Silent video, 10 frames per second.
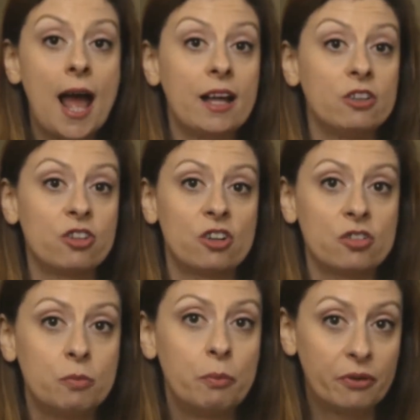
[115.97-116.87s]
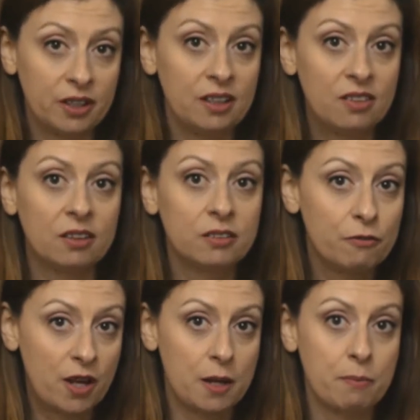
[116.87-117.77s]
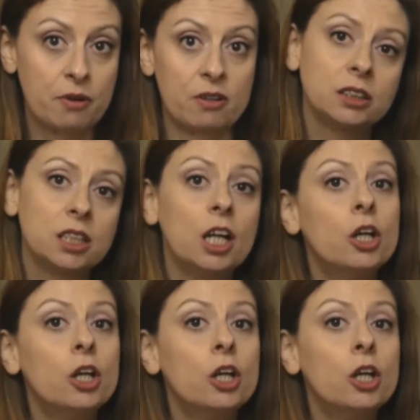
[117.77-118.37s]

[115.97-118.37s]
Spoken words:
and just breathe the vapors.